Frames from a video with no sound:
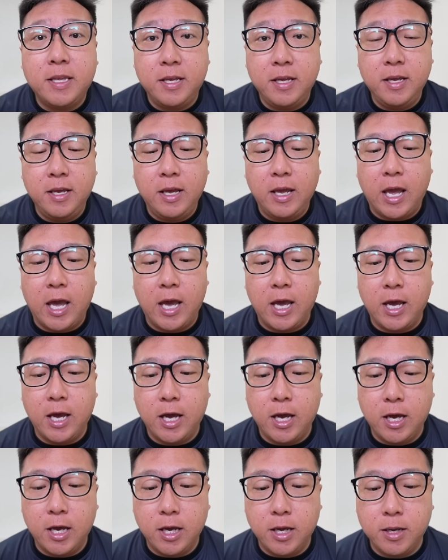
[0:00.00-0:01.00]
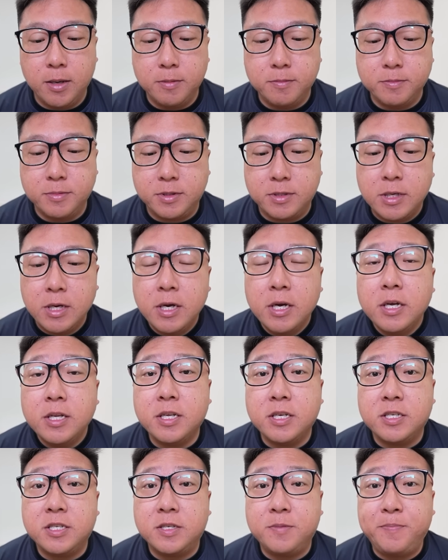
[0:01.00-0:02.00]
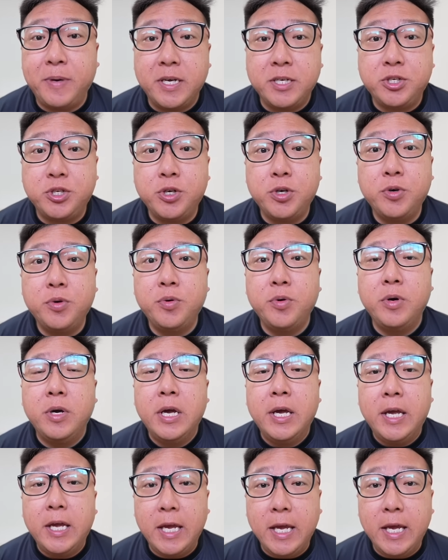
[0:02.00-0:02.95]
TMs. The special